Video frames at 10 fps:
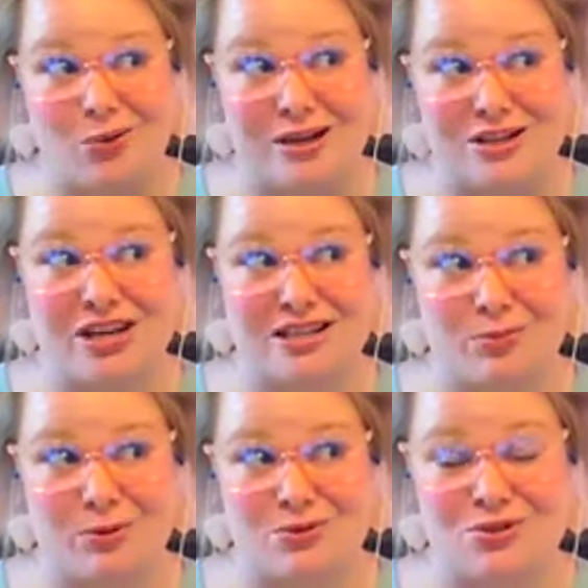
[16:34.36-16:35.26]
question as
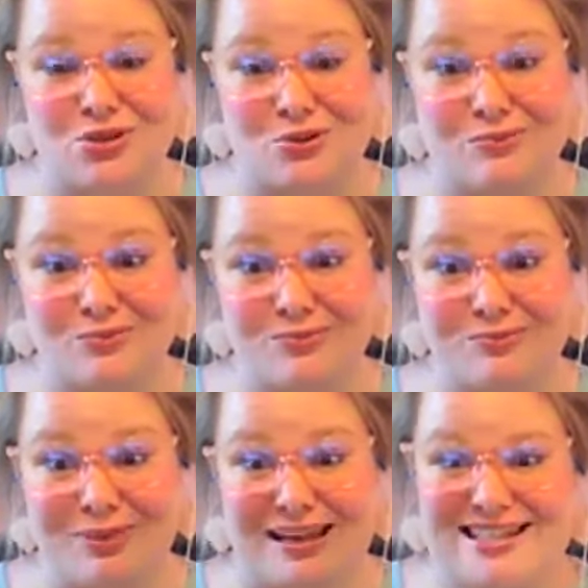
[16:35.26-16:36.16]
opposed to
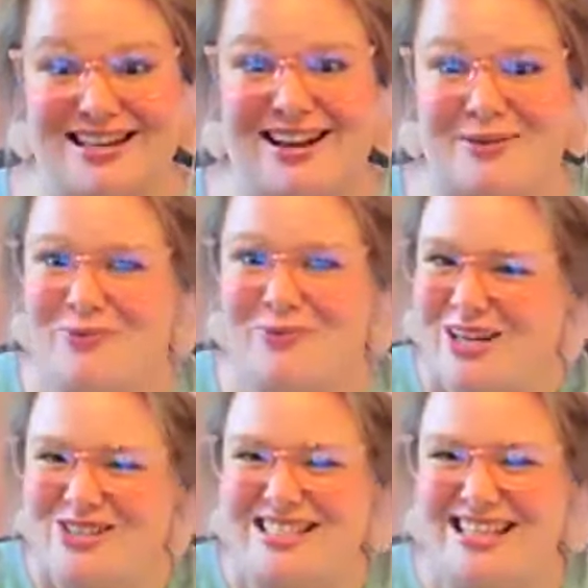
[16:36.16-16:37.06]
painting it on them. What
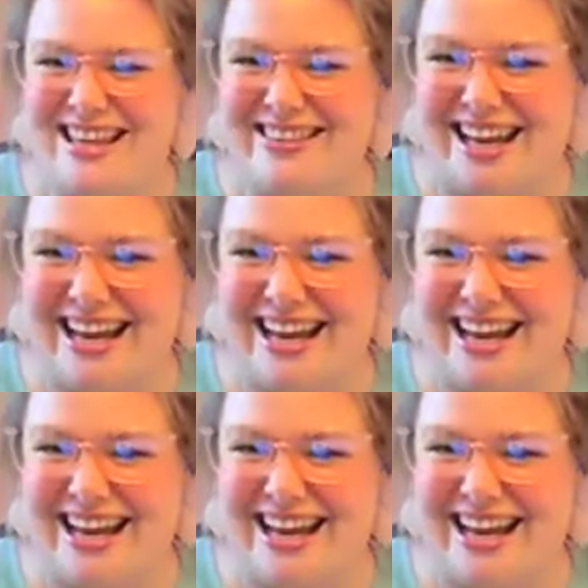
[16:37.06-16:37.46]
did you see the other day?